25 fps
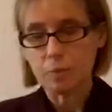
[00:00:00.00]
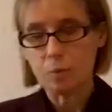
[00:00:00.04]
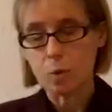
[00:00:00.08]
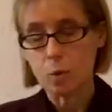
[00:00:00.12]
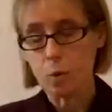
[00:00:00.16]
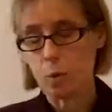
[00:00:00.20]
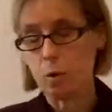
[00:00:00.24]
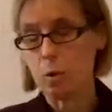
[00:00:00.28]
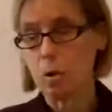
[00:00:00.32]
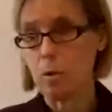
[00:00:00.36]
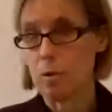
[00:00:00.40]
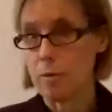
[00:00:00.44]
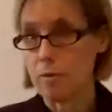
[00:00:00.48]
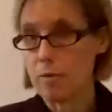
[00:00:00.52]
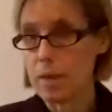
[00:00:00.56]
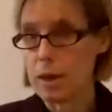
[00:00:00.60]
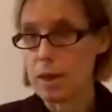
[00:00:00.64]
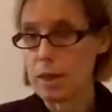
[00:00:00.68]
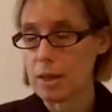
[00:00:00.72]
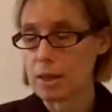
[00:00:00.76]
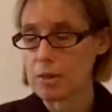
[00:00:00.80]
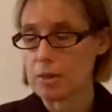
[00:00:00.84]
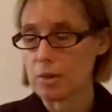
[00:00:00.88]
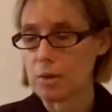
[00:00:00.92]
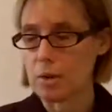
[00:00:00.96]
well, you'll
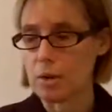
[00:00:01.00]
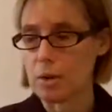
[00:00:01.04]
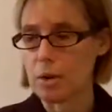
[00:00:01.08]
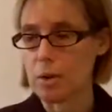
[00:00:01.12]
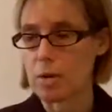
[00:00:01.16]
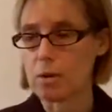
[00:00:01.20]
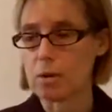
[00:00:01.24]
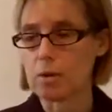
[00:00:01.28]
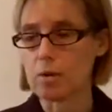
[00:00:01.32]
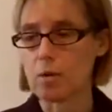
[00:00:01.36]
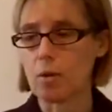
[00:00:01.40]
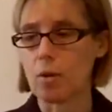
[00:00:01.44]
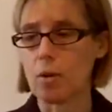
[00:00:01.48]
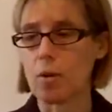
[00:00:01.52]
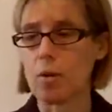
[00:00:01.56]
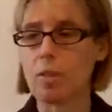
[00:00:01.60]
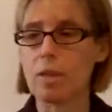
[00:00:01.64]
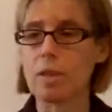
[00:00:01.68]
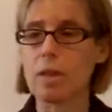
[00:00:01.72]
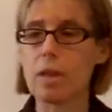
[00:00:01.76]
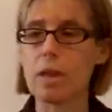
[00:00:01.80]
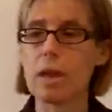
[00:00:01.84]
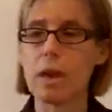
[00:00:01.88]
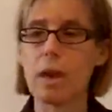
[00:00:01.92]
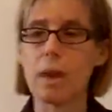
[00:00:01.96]
find this very useful,
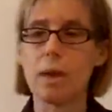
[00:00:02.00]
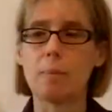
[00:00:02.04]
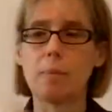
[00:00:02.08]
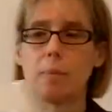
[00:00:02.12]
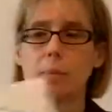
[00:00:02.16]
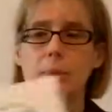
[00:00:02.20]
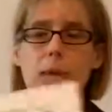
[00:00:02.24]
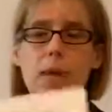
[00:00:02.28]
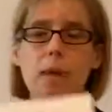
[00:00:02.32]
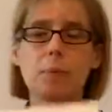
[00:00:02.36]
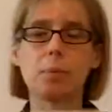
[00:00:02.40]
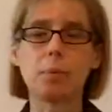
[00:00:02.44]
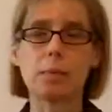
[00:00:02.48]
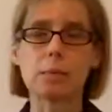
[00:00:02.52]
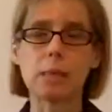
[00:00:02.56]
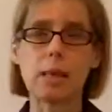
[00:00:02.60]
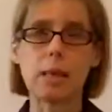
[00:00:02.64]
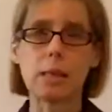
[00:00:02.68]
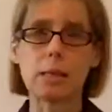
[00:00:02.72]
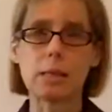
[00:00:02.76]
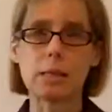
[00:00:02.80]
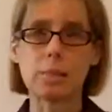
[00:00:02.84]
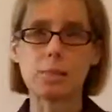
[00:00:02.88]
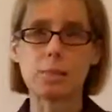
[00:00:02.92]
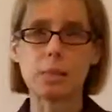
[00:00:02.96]
the table
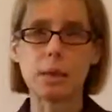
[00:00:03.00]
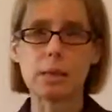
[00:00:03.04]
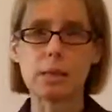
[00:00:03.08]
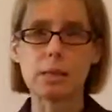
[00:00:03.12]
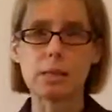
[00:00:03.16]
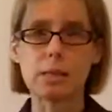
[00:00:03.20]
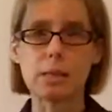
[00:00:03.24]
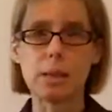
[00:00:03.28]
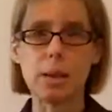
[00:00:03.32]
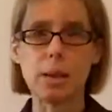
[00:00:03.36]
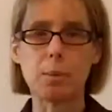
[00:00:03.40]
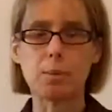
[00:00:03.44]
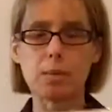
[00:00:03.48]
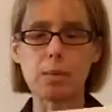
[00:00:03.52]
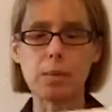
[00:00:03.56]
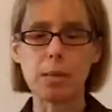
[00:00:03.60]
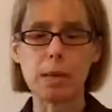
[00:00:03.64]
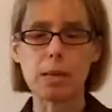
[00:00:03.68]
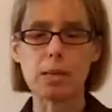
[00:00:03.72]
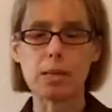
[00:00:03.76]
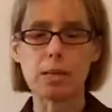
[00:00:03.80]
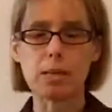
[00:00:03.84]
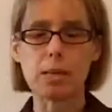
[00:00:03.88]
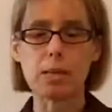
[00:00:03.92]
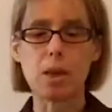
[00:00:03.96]
tents, because the table
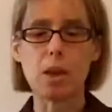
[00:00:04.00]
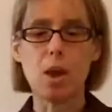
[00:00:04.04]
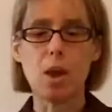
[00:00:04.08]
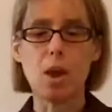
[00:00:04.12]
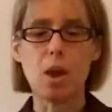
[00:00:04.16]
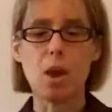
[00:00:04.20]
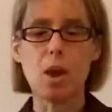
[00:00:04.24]
tents